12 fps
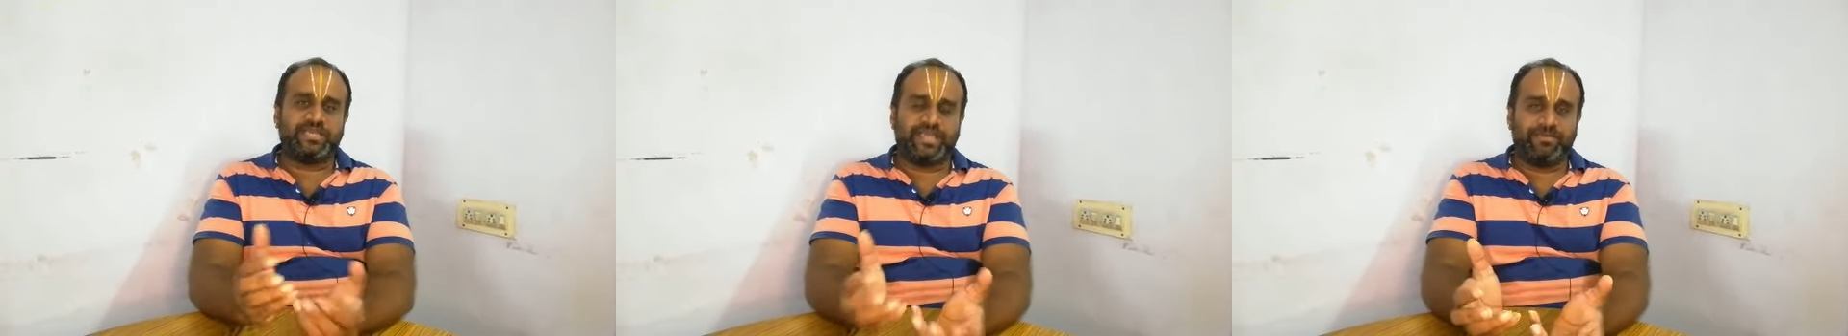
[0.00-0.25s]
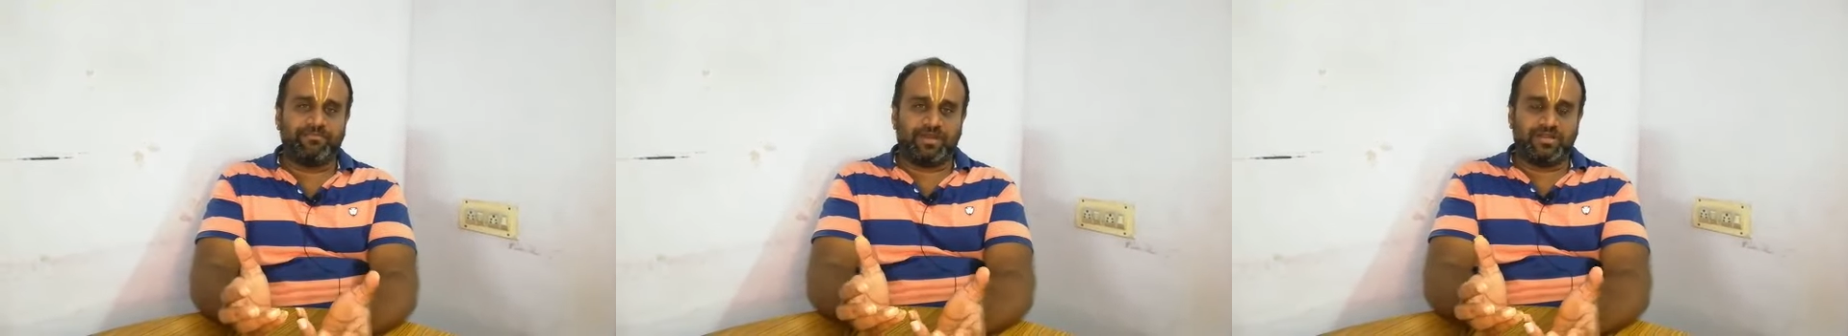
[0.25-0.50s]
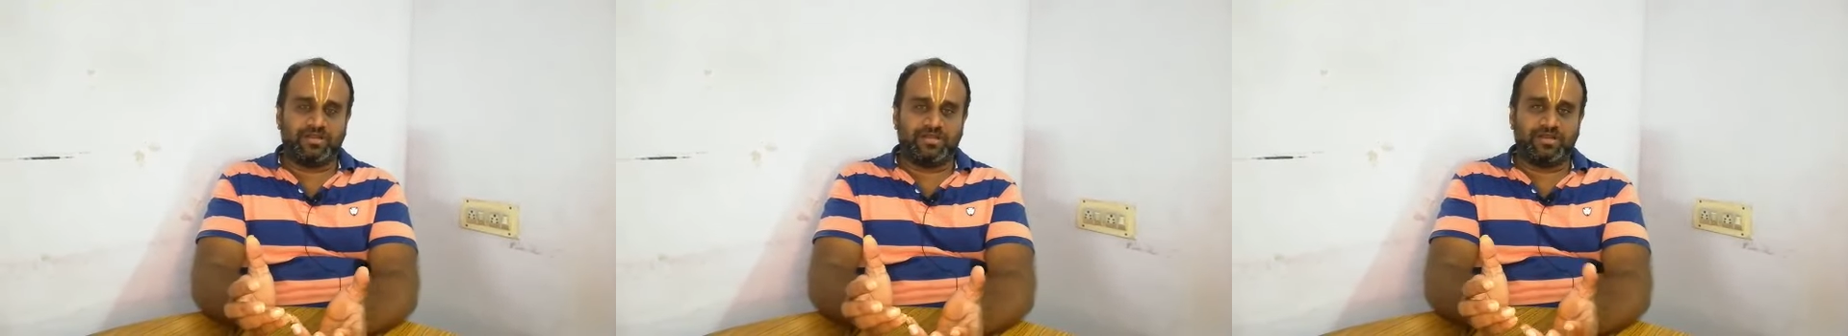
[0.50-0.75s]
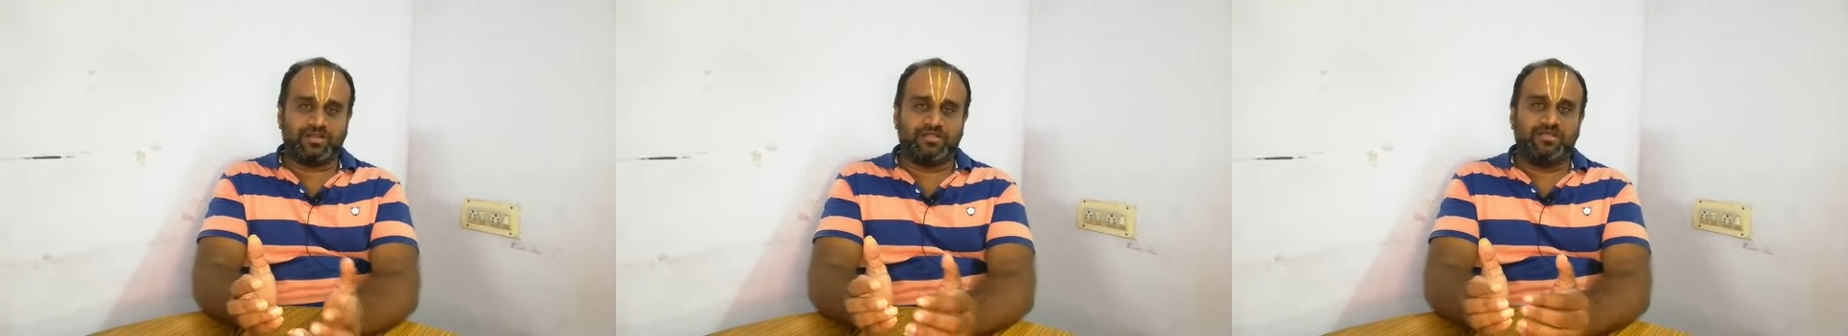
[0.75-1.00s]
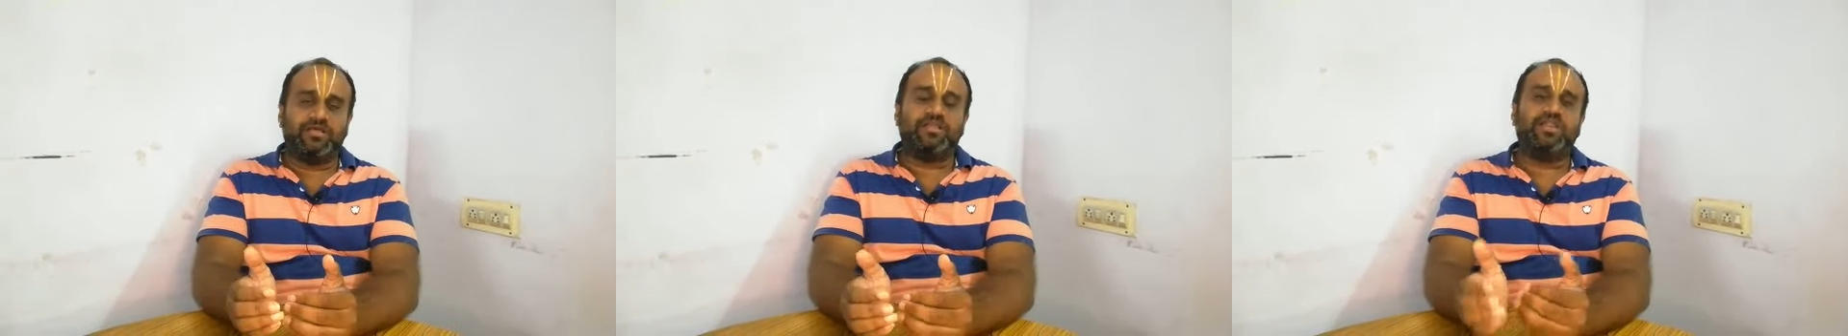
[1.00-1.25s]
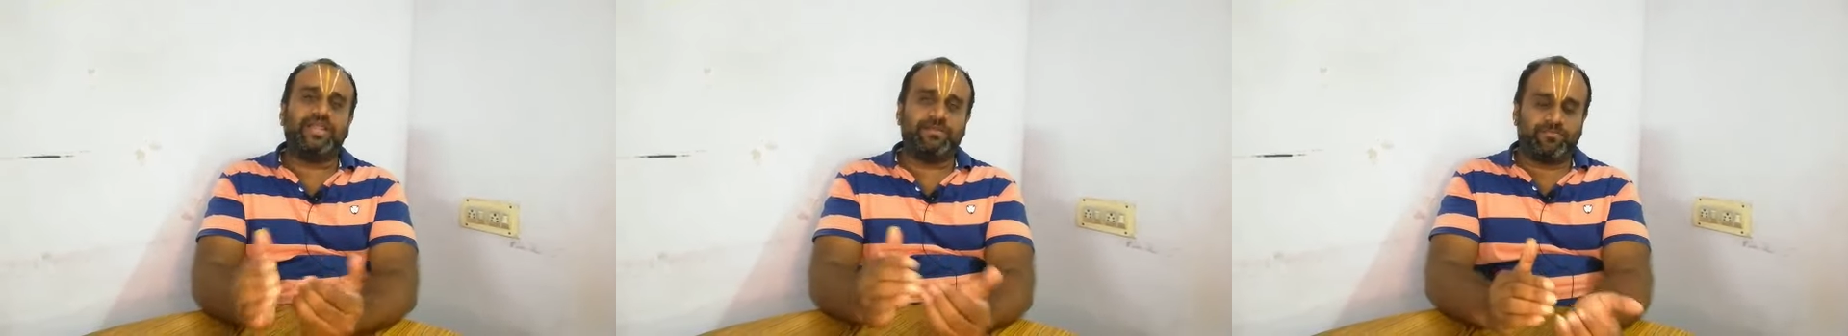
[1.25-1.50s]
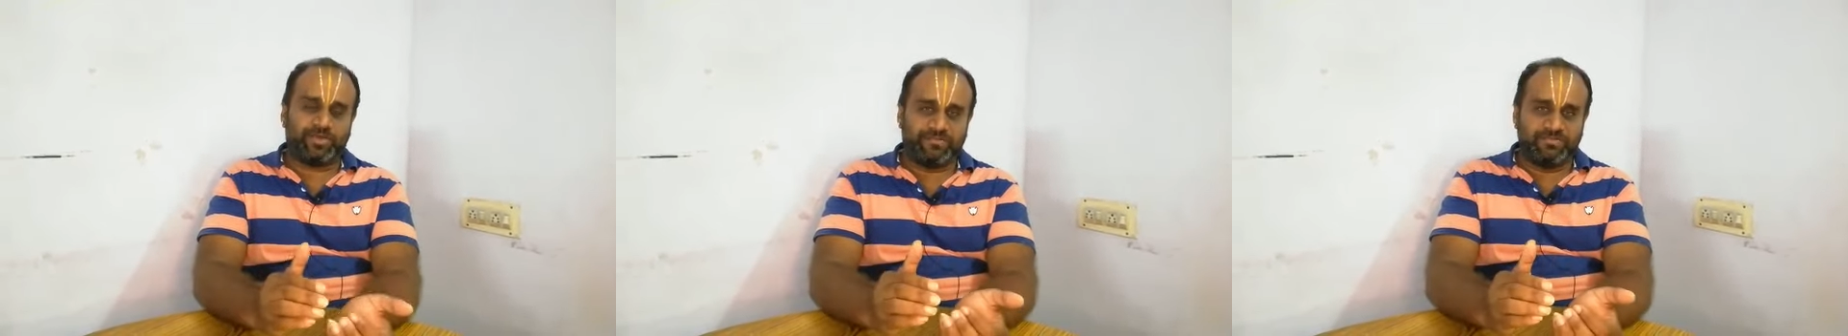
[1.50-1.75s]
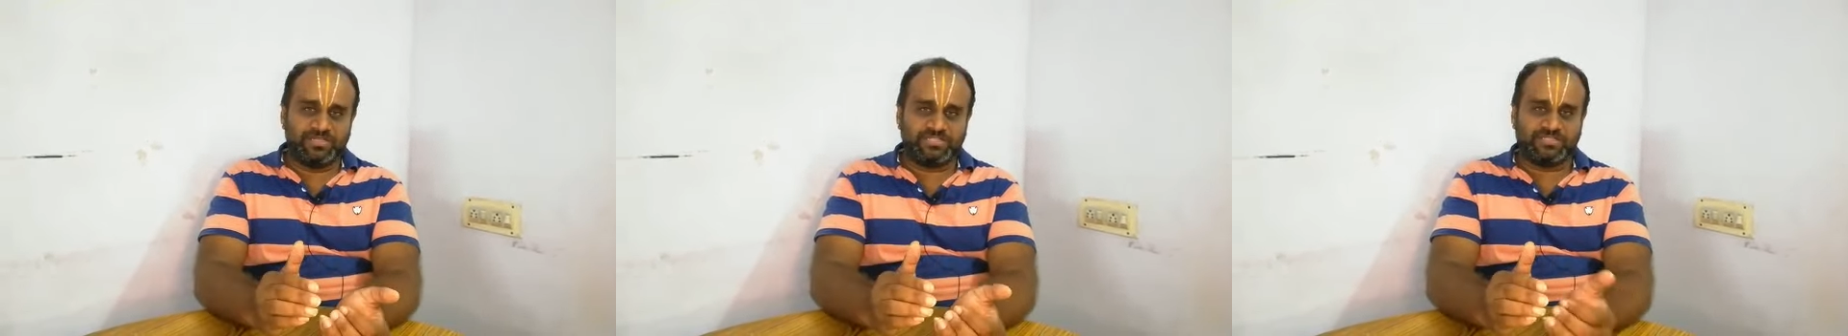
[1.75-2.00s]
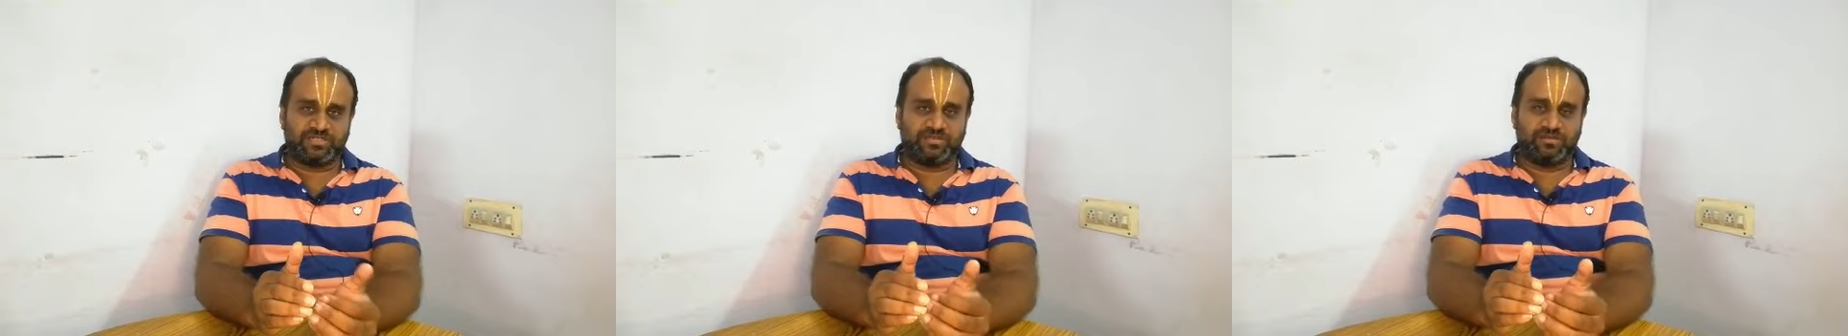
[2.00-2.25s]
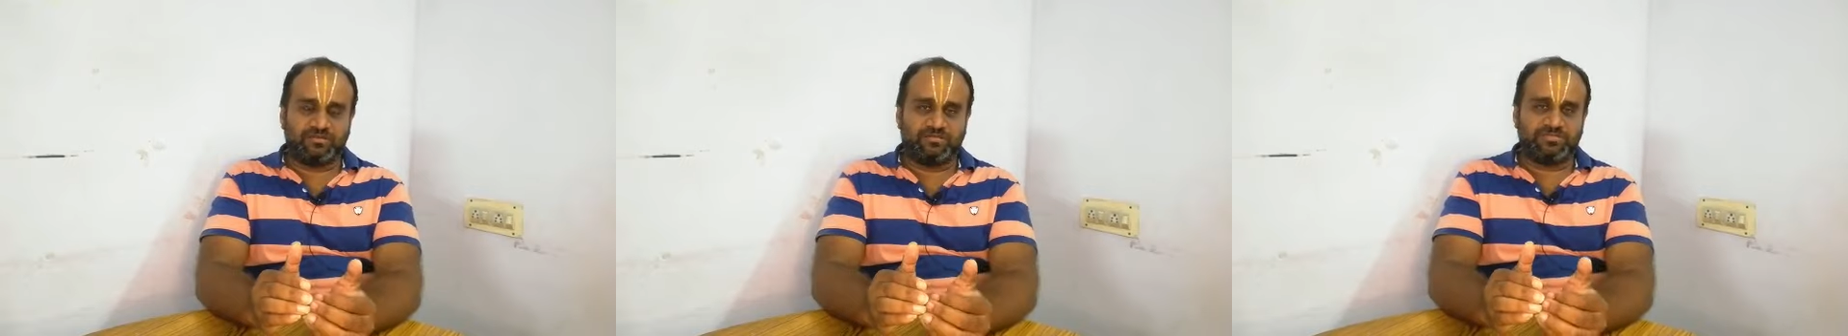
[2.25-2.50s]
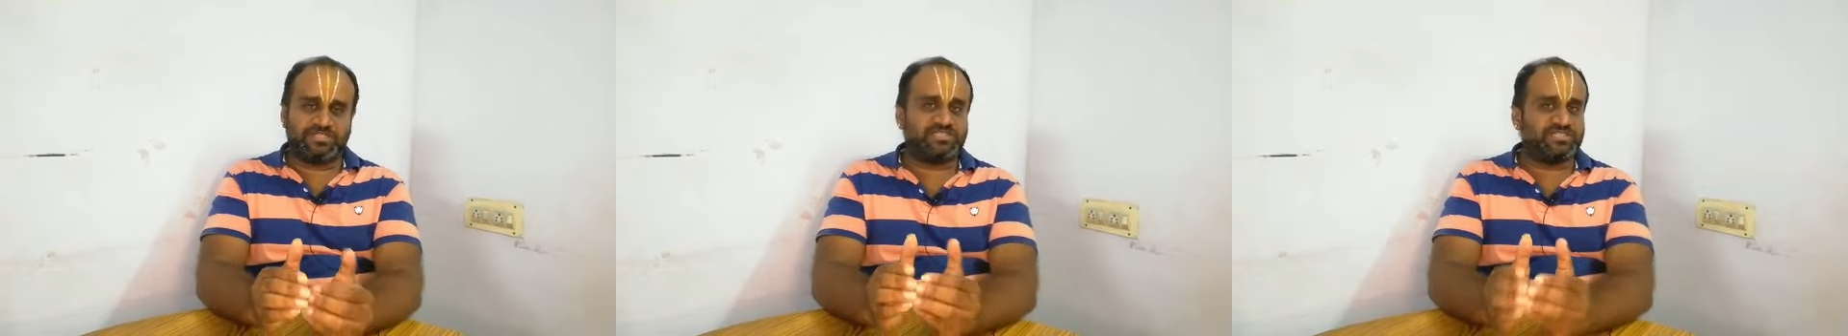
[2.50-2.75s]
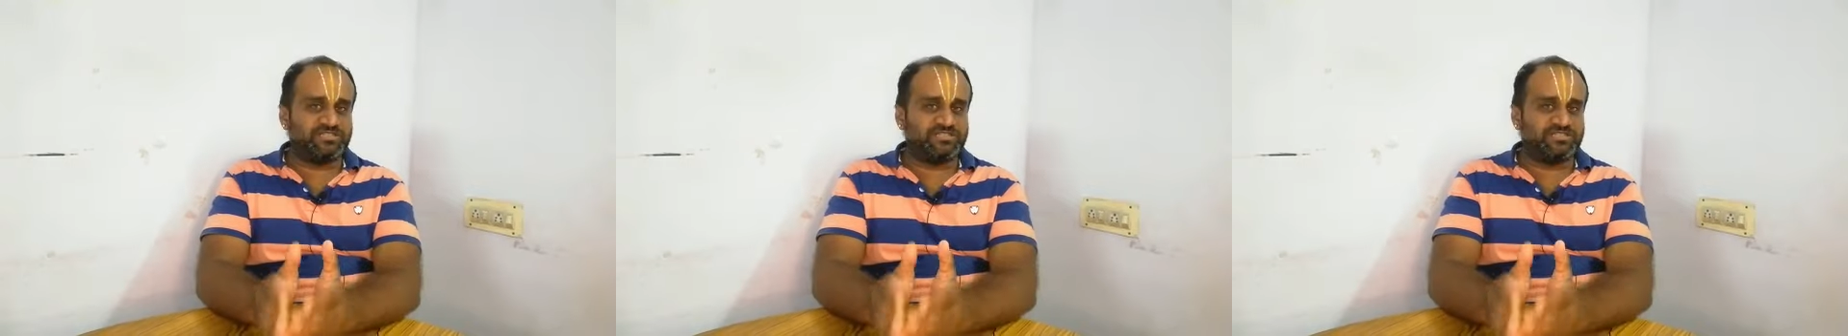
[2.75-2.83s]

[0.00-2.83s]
came under late Prime Minister Mrs.